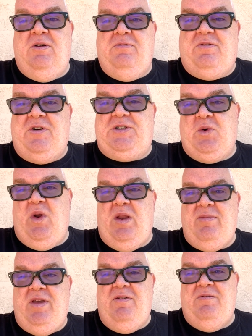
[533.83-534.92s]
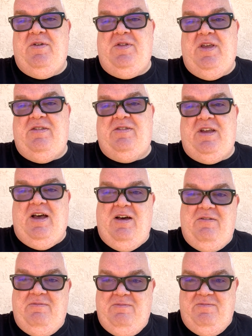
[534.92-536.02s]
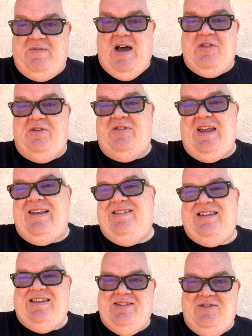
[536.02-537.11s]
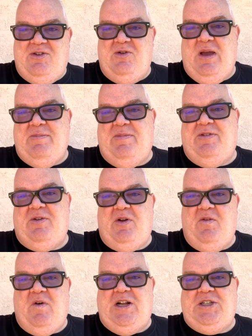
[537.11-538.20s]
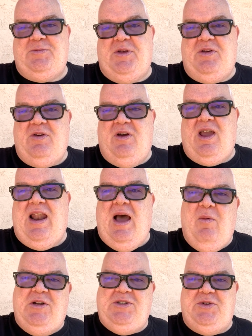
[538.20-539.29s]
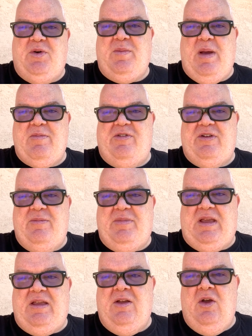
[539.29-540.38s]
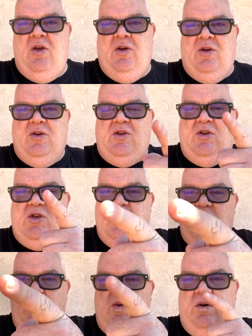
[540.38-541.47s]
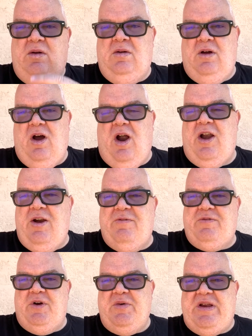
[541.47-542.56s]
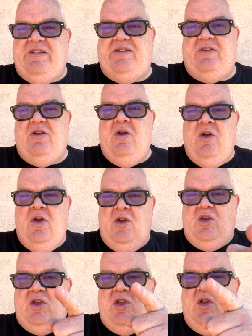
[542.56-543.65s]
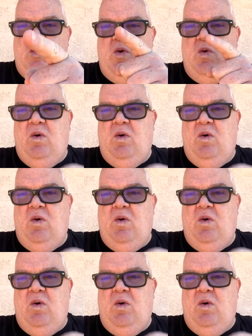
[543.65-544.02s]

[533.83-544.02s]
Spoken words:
for joining me for this Father's Day Season 2 episode of Watching Me Cook. And I want you to remember something. You are here for a reason. You